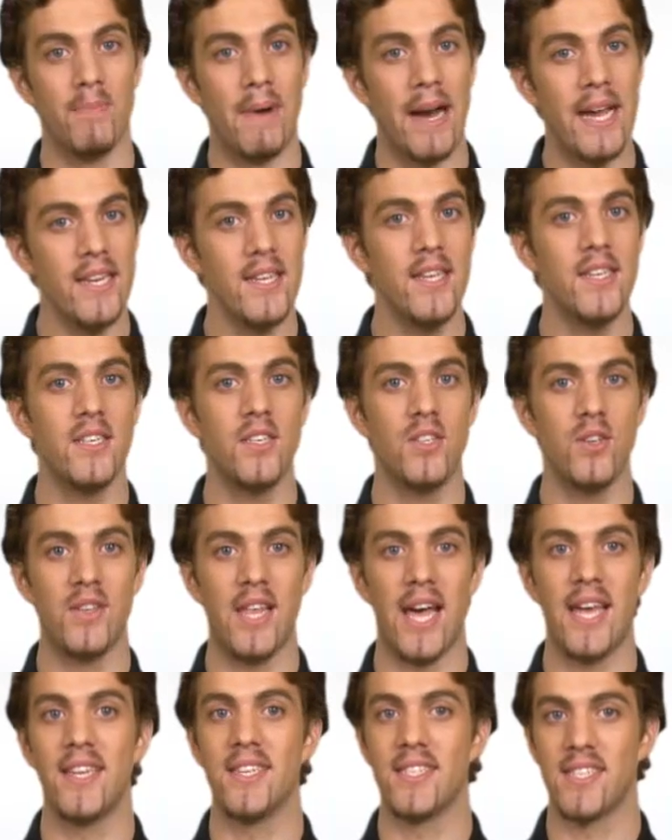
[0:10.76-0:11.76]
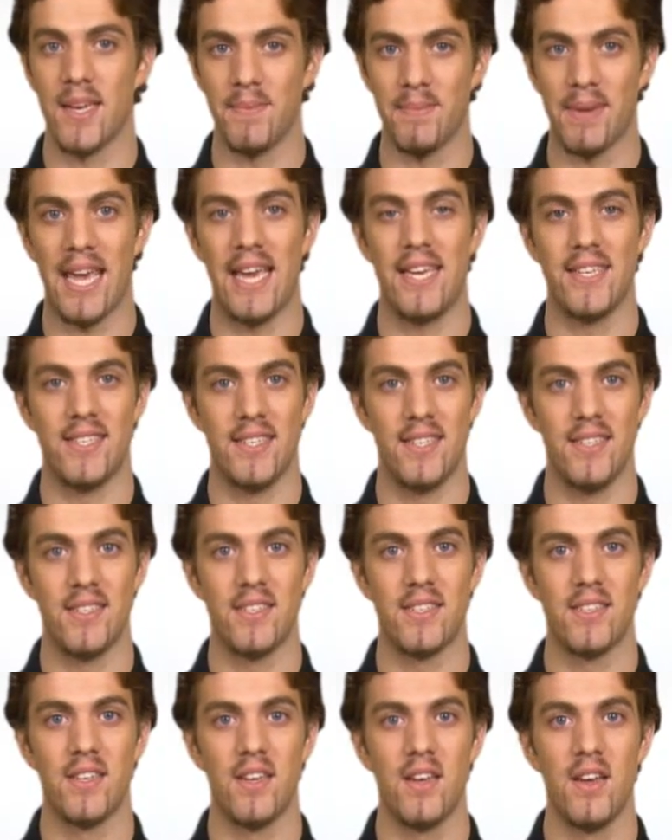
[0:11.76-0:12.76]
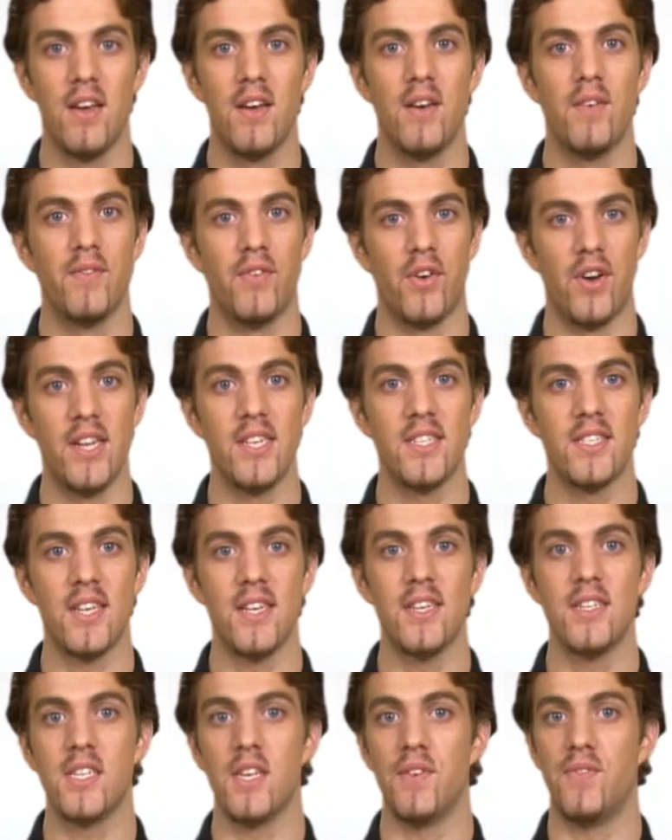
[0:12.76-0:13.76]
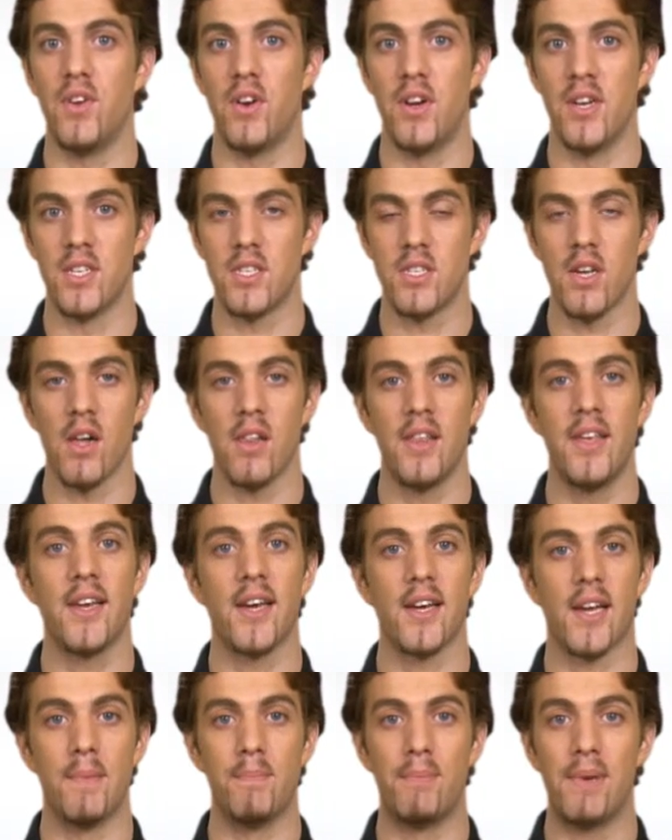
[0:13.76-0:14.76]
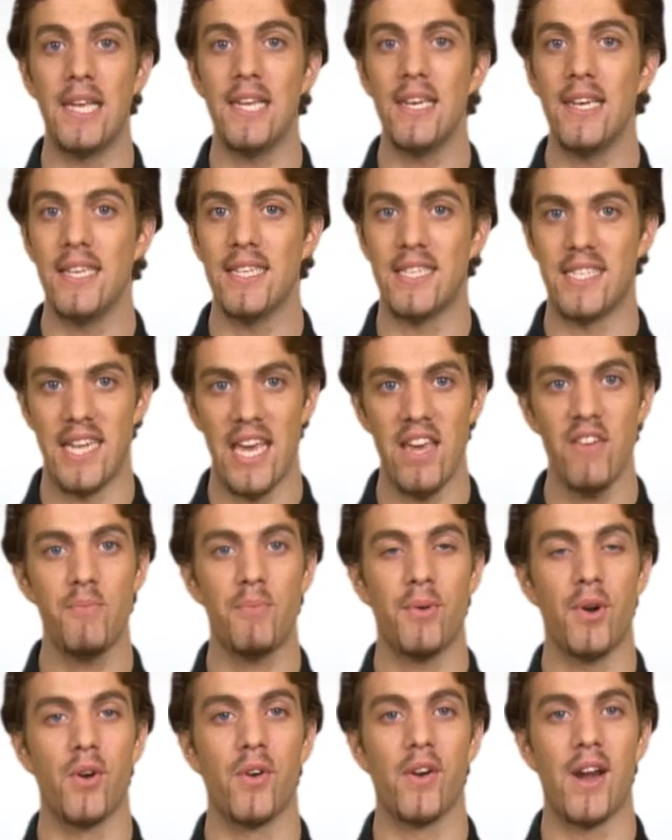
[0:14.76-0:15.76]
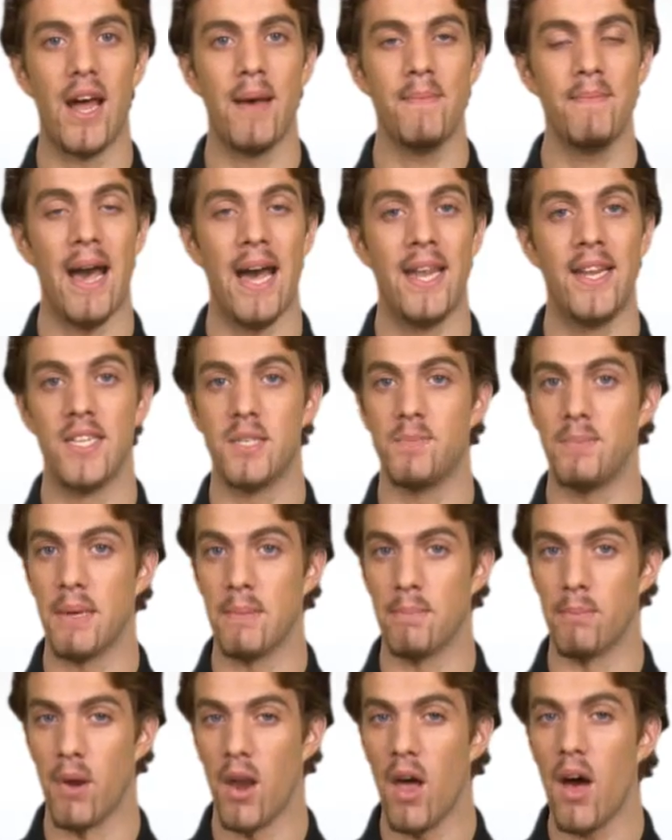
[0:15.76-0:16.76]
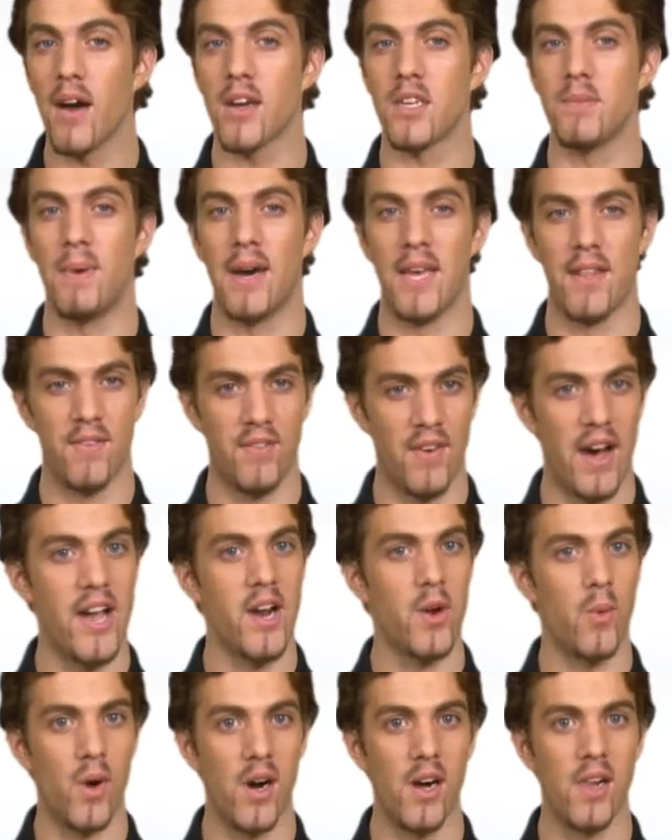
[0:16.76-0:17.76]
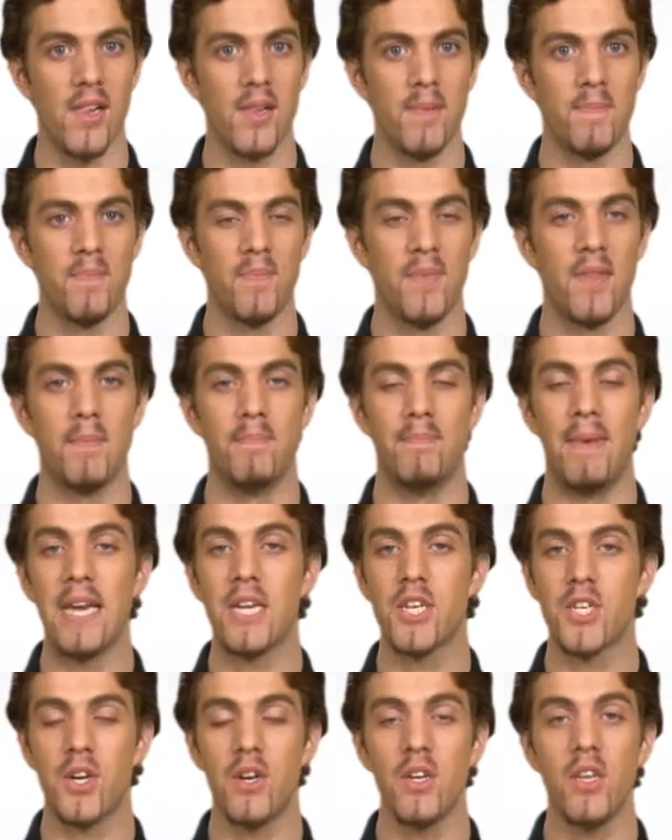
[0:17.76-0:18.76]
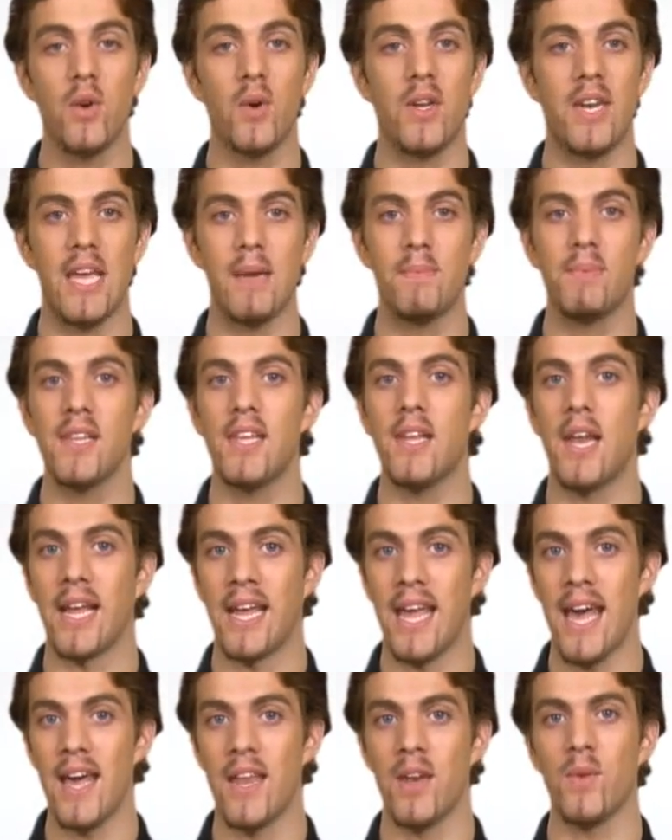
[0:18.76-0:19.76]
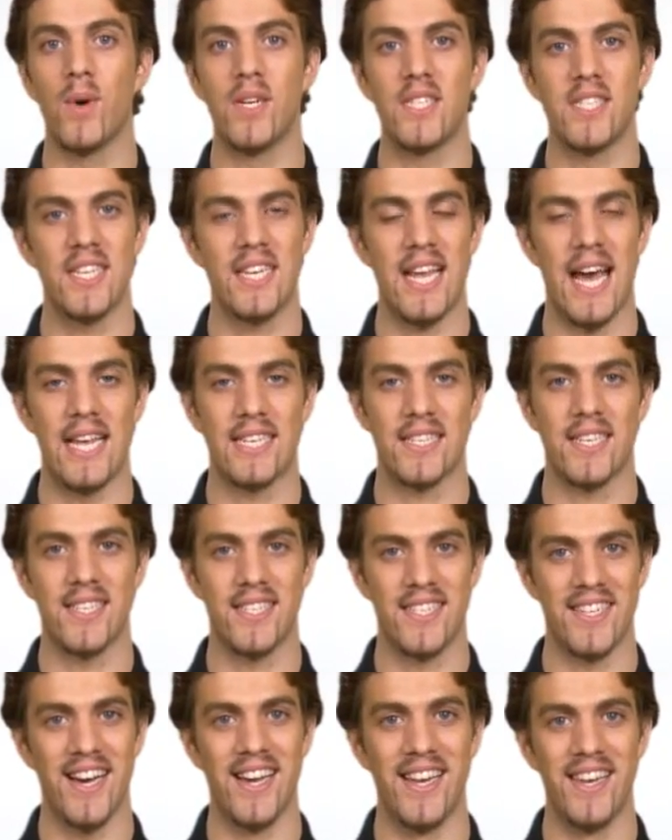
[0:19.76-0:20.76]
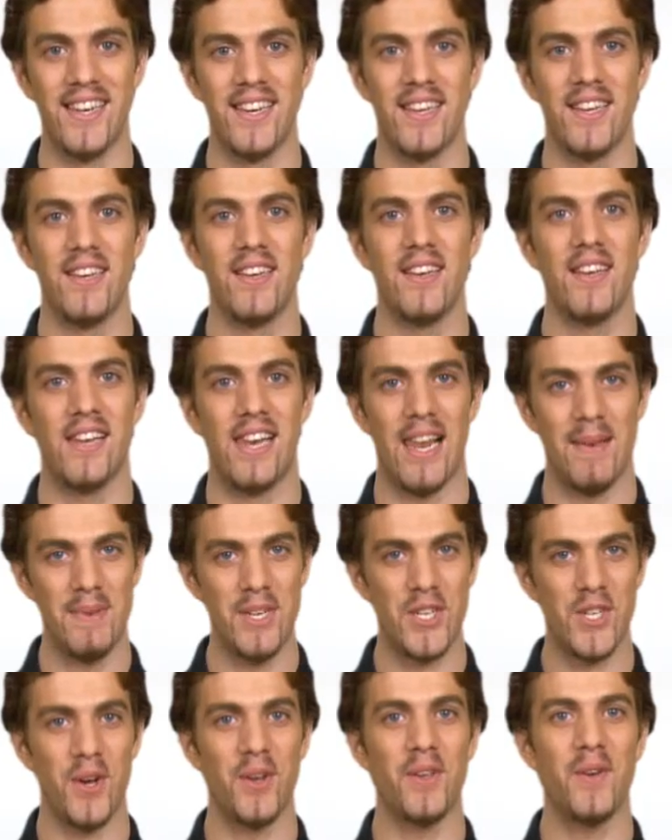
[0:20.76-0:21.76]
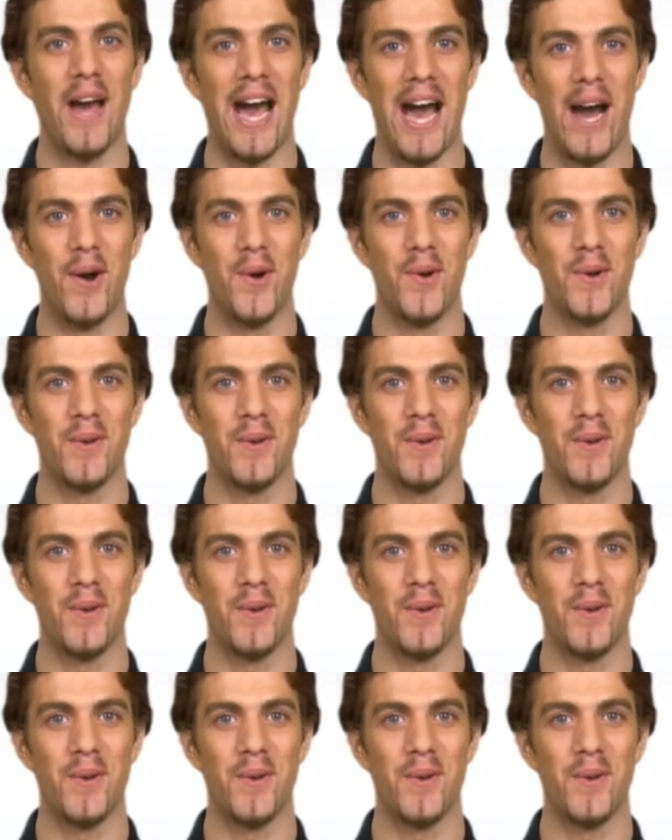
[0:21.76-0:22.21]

might need to do that in some cases. For instance, if you're installing a completely safe program and it's being blocked by the firewall, make sure you enable it again once the task is done. Let me show you how.